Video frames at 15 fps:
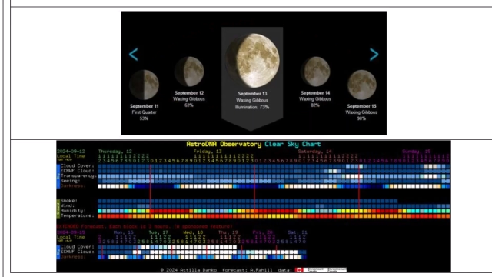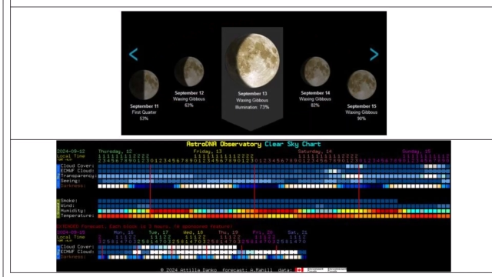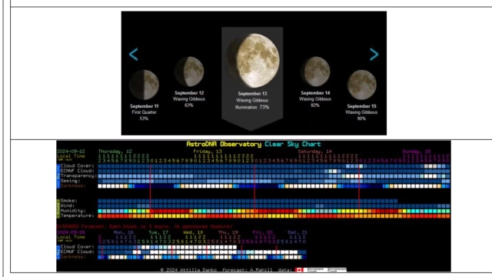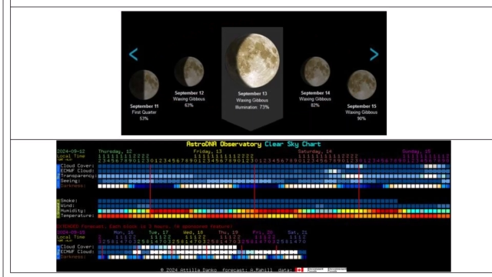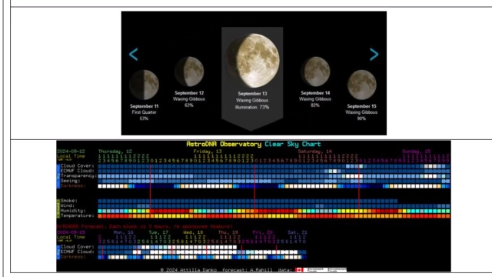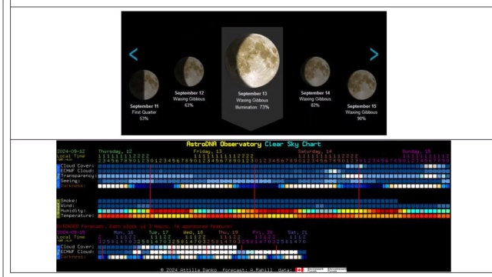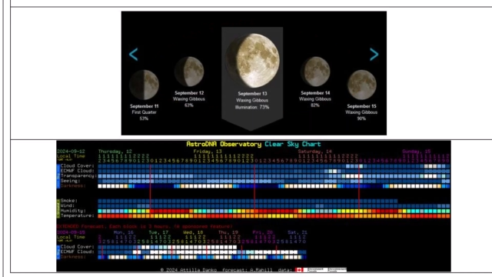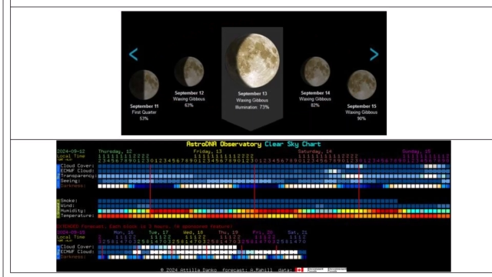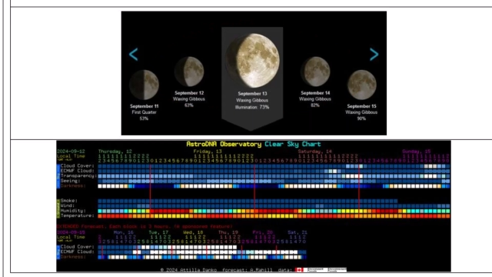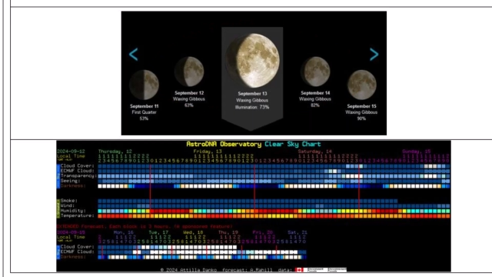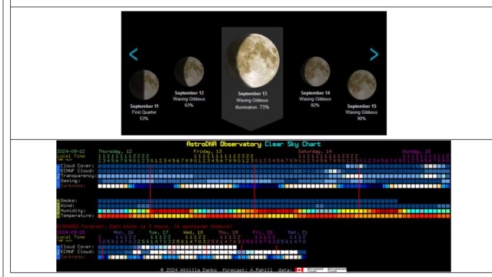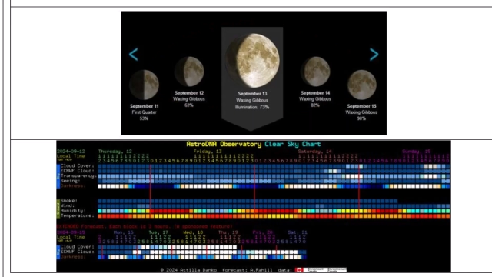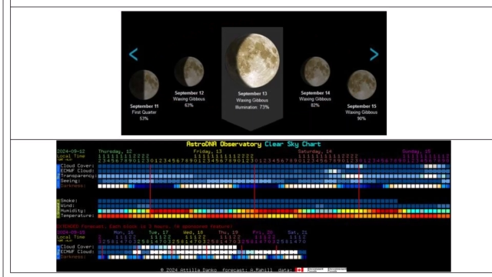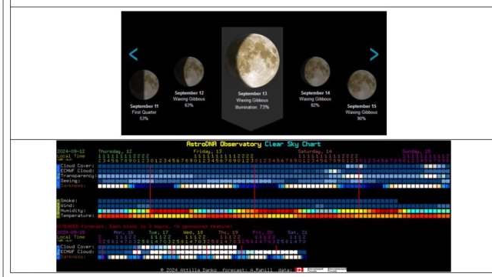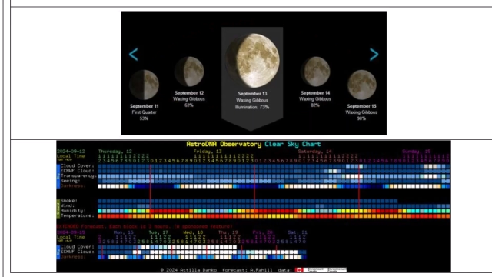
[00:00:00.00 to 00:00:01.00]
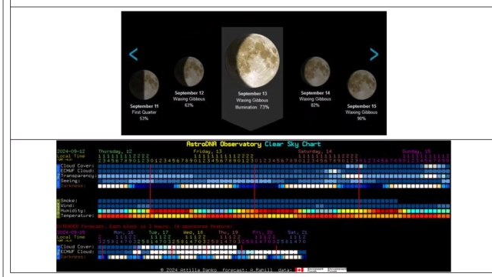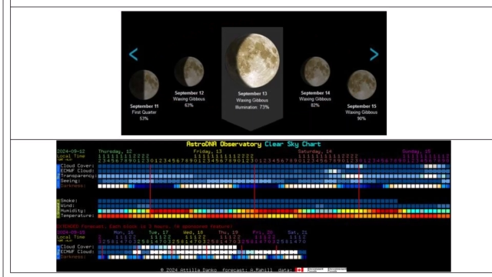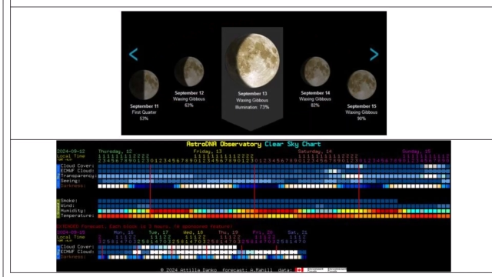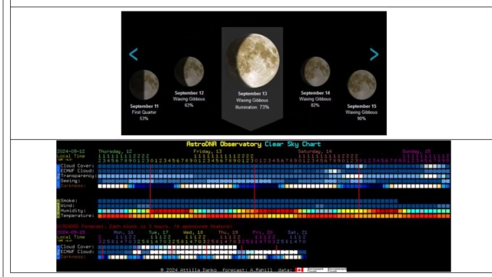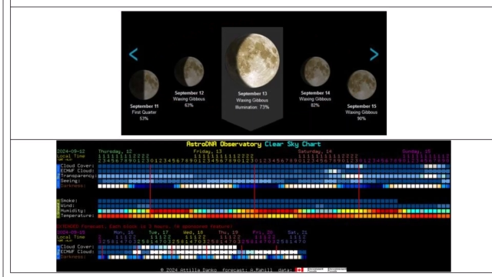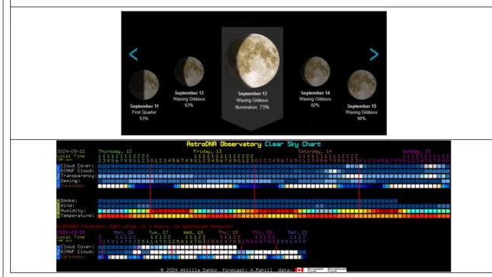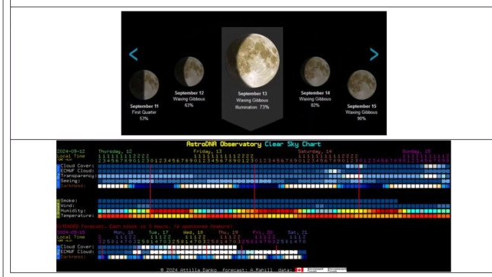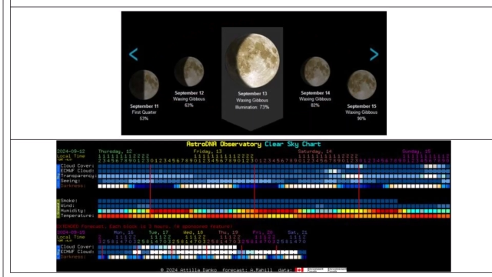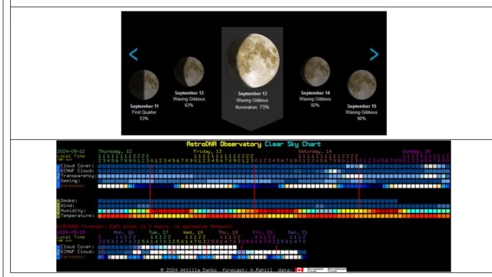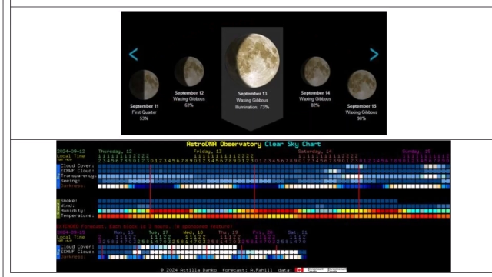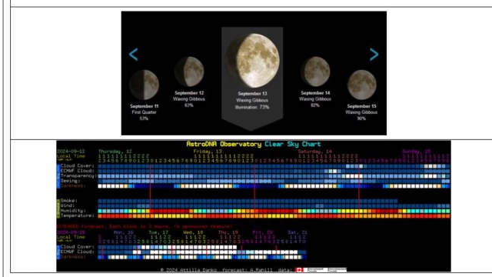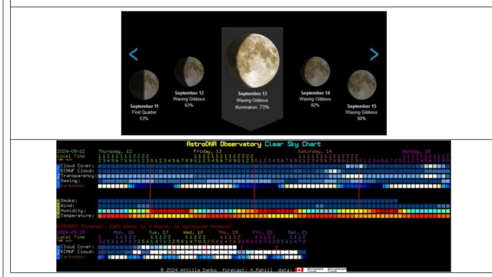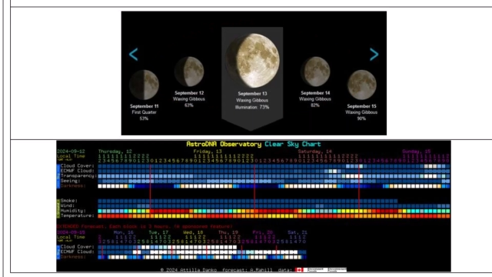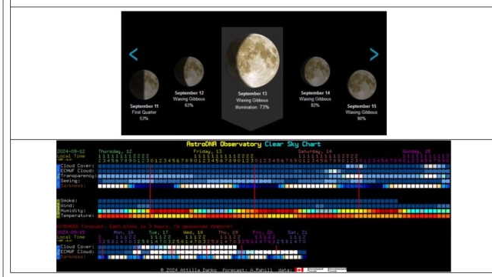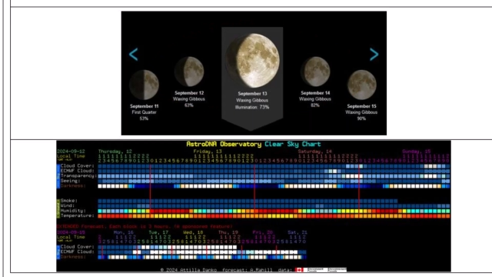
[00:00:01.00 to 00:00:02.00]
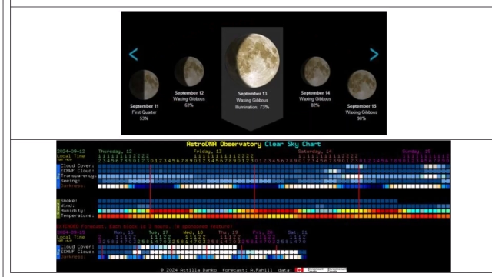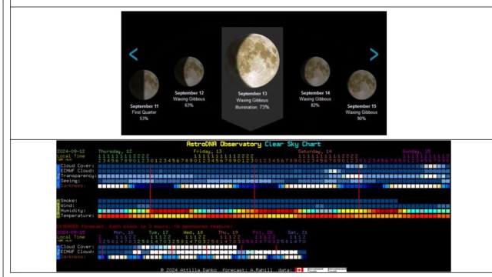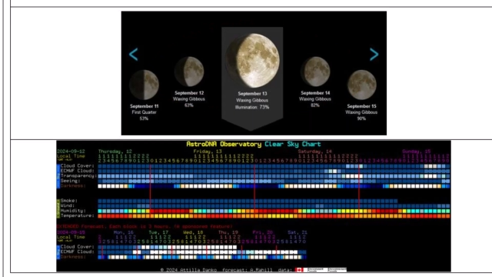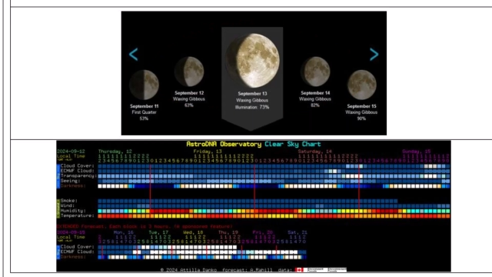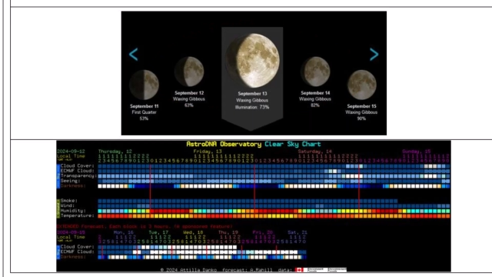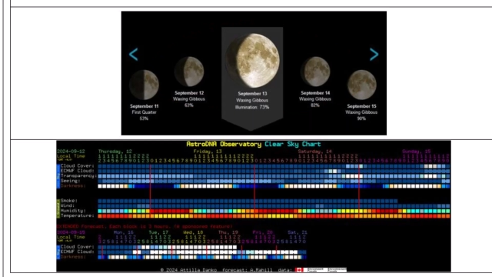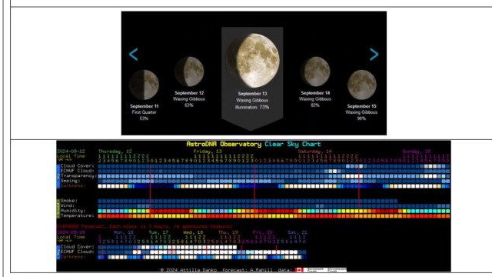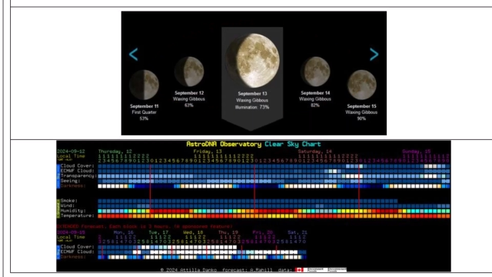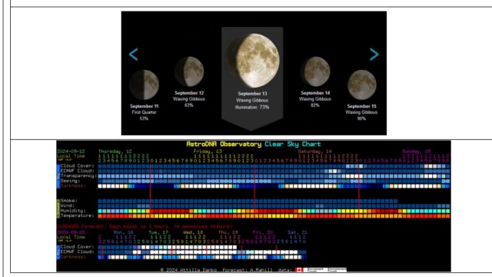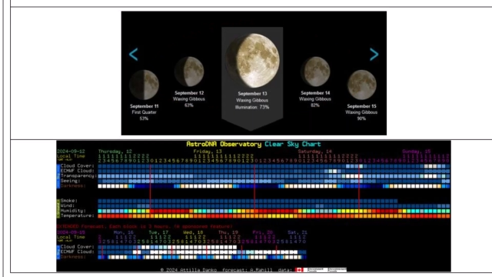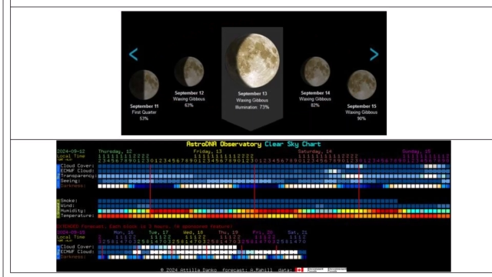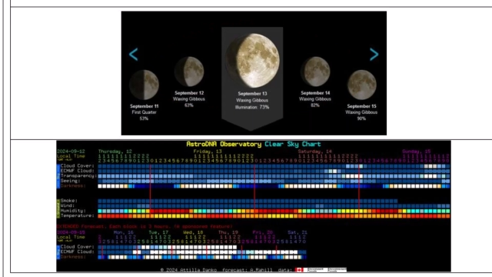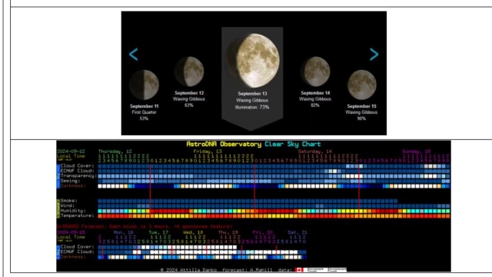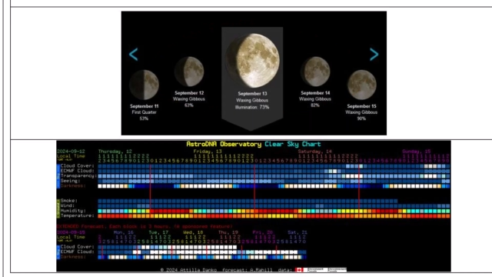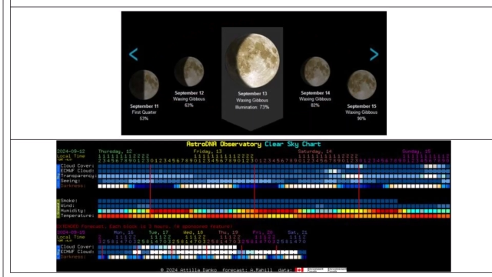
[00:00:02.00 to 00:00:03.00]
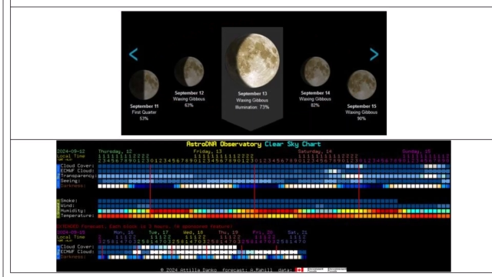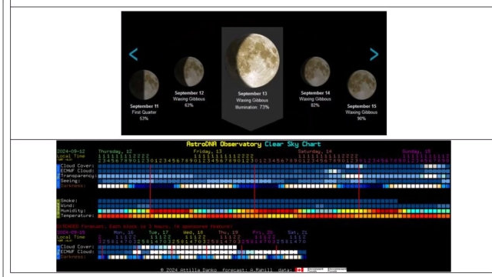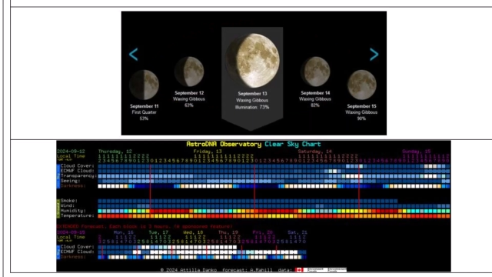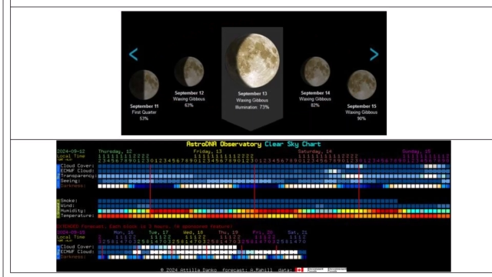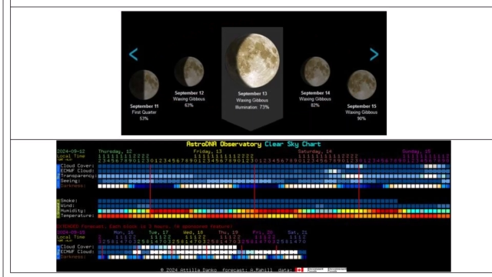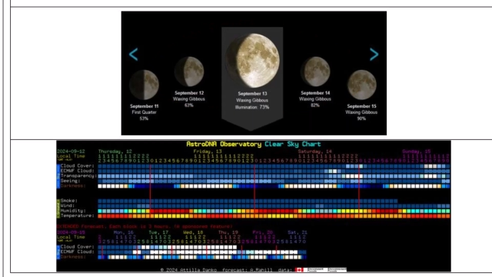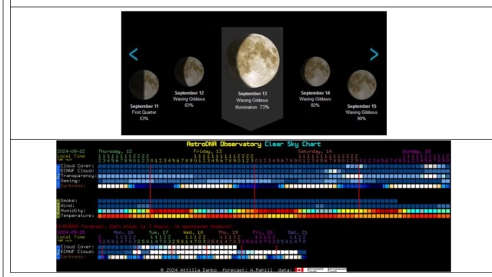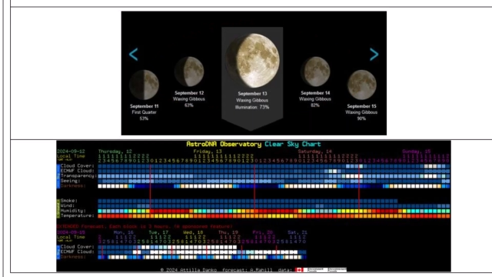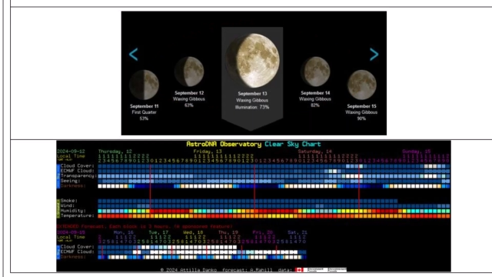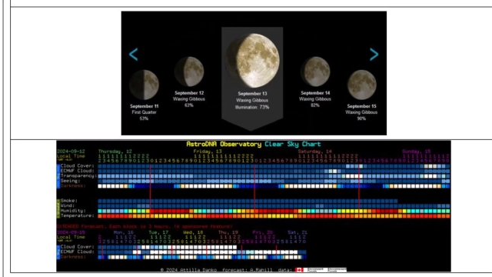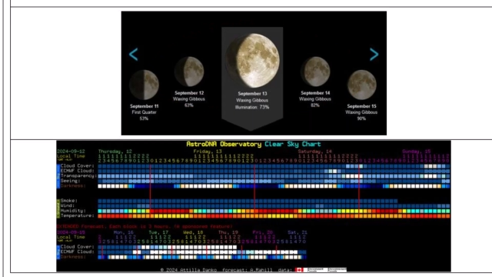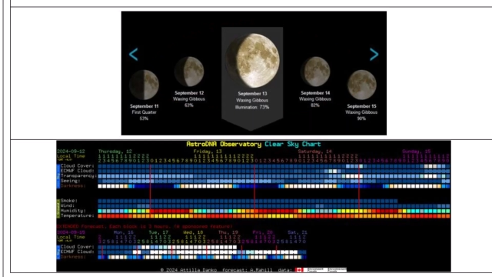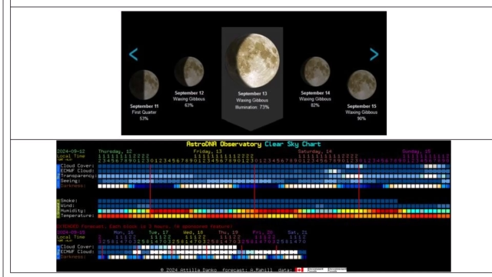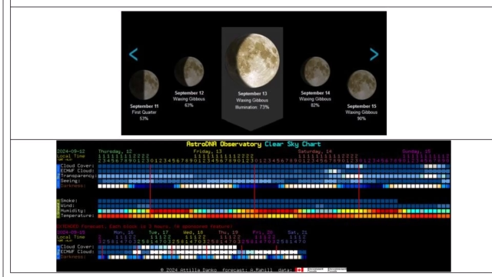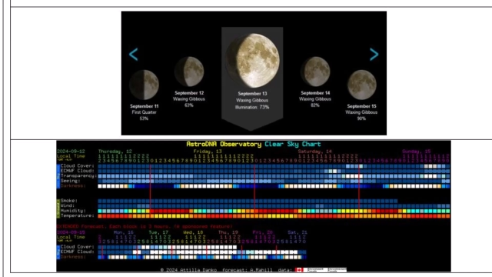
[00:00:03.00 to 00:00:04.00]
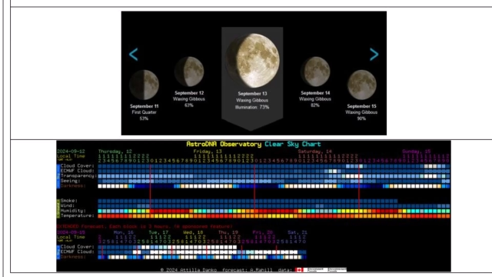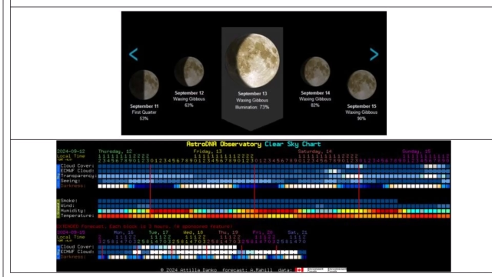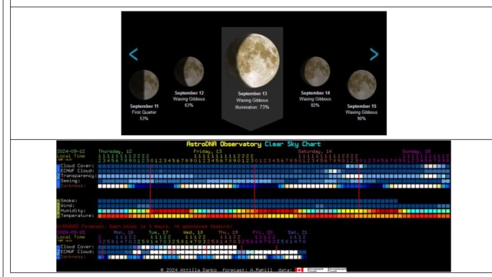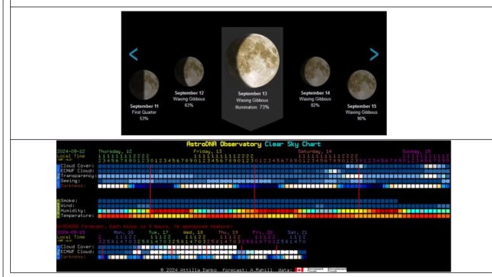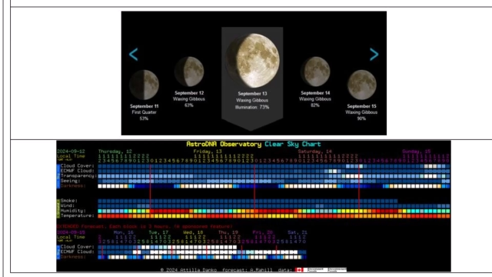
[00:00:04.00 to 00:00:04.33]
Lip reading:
[unreadable: no face in view]